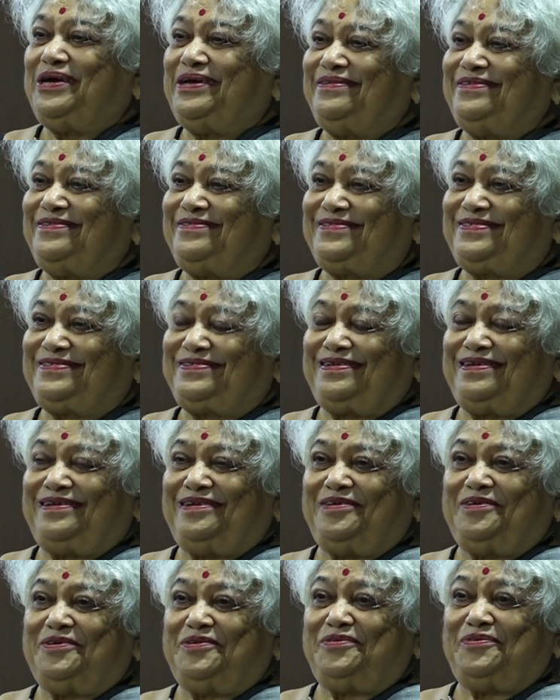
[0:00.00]
is
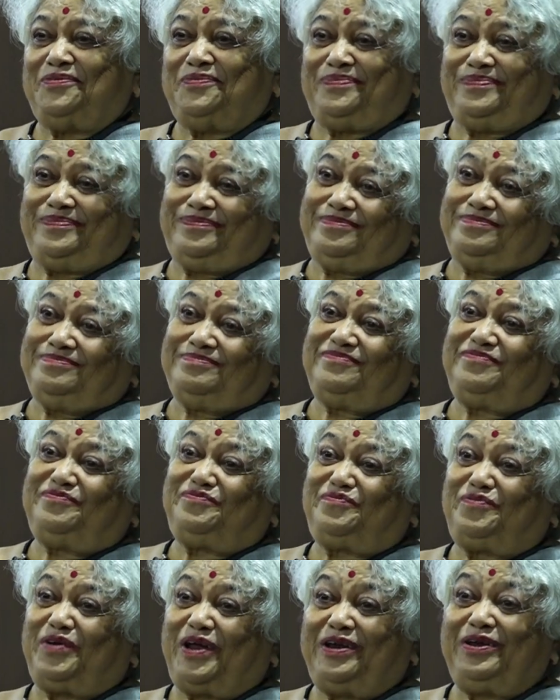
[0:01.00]
a
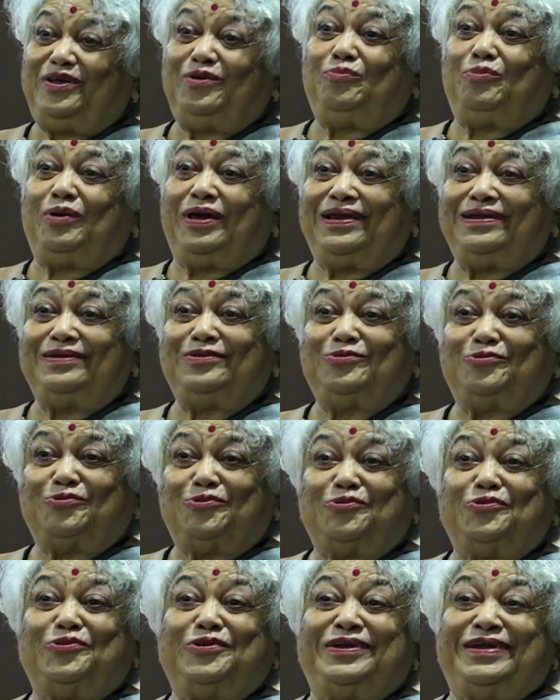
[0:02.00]
very
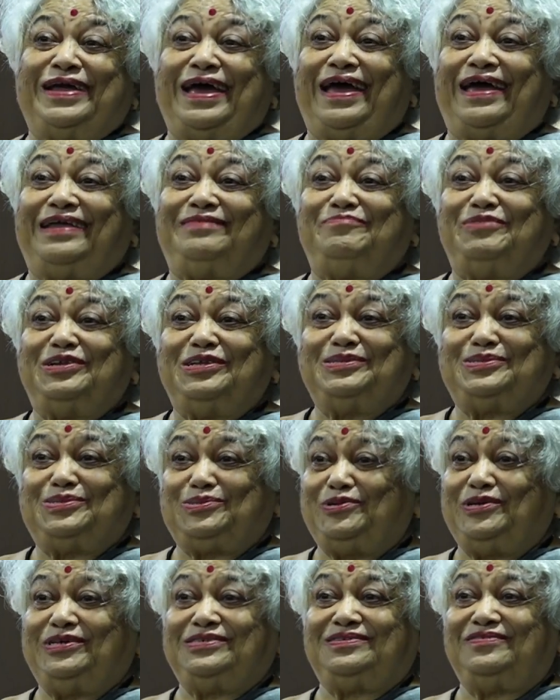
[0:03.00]
well-known
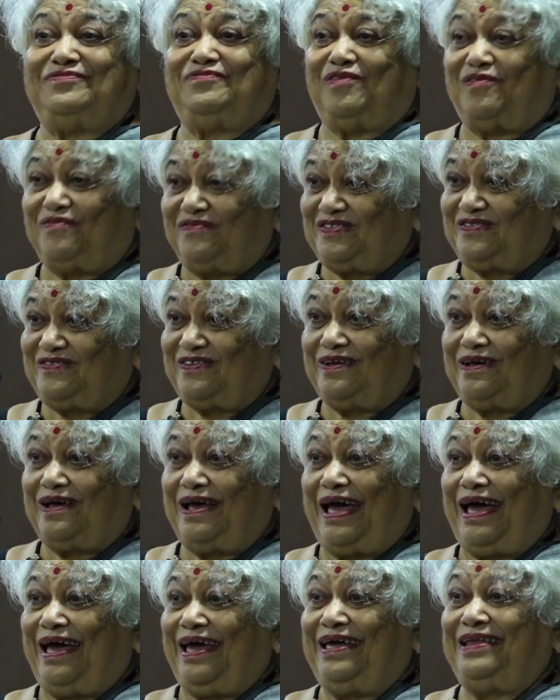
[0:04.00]
administrative officer
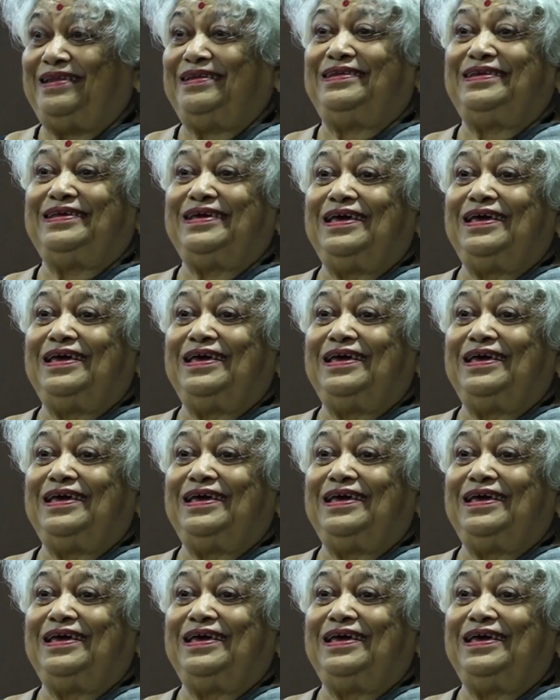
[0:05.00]
and